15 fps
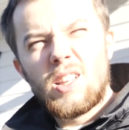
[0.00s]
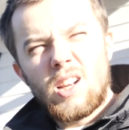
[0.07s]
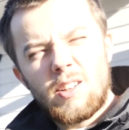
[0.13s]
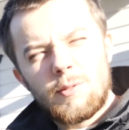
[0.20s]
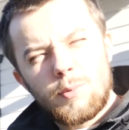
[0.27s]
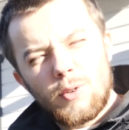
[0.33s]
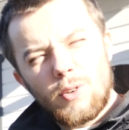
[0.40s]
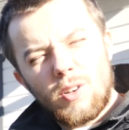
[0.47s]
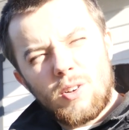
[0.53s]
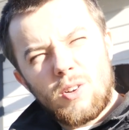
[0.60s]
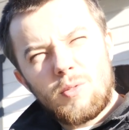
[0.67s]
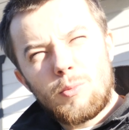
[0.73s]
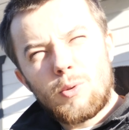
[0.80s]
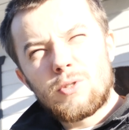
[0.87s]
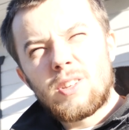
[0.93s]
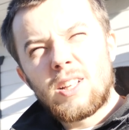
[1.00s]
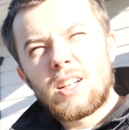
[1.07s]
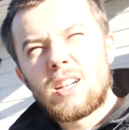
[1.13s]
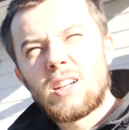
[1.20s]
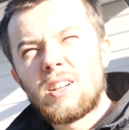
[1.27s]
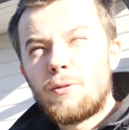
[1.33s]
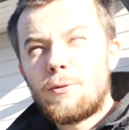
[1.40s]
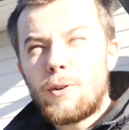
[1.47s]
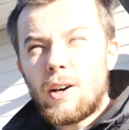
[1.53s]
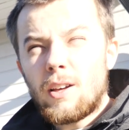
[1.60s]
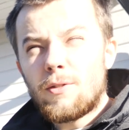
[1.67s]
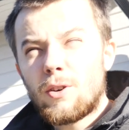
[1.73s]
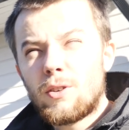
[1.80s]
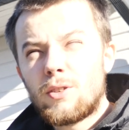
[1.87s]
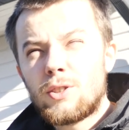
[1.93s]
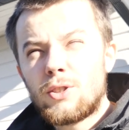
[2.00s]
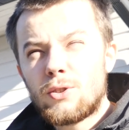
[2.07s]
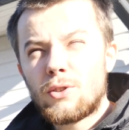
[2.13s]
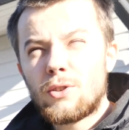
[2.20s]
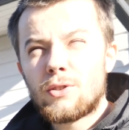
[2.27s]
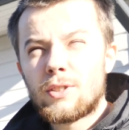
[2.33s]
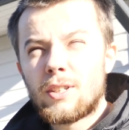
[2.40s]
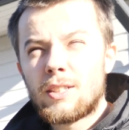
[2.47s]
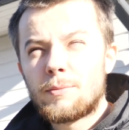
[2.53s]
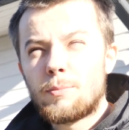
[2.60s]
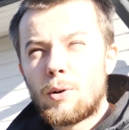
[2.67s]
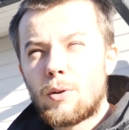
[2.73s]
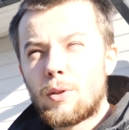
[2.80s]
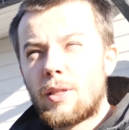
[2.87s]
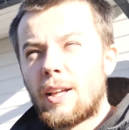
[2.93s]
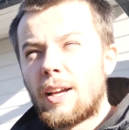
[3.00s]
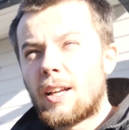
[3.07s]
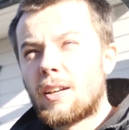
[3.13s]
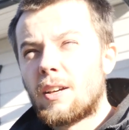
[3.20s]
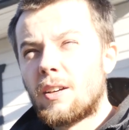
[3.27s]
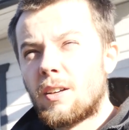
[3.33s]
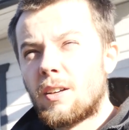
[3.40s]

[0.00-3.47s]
then I put almost like 500 euros as both like